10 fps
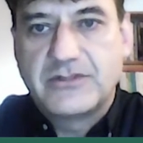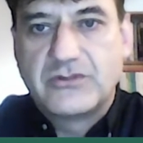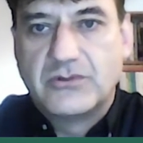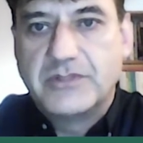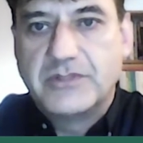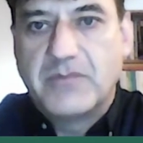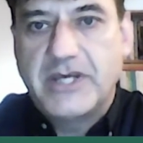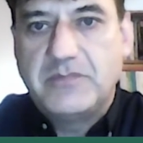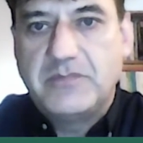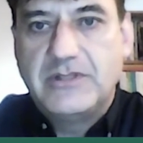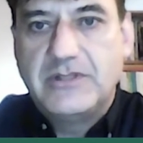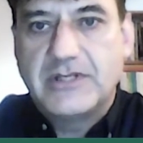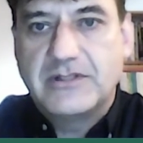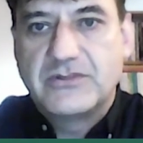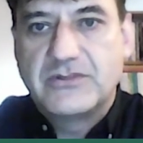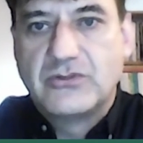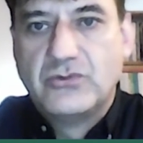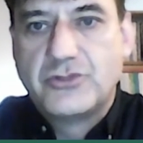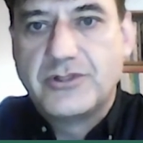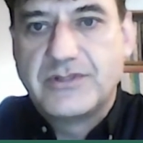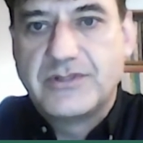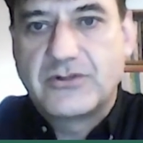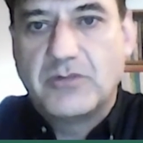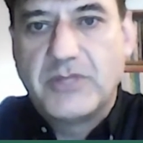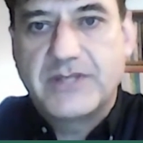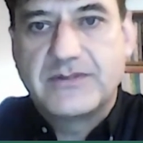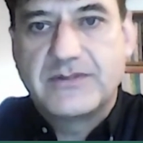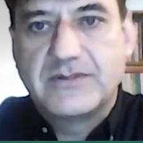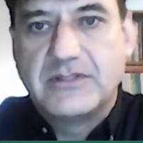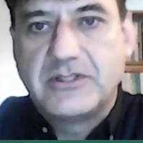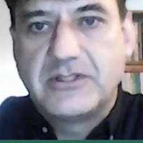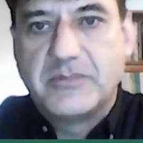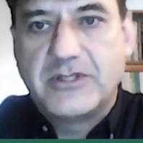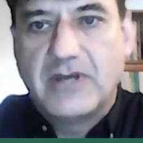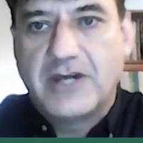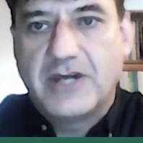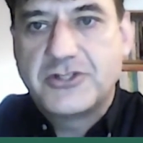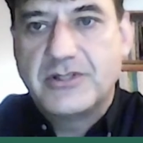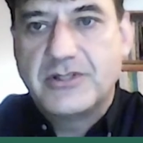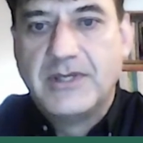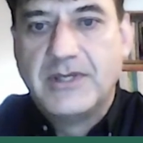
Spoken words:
So it might be that in solution this complex is a little bit larger.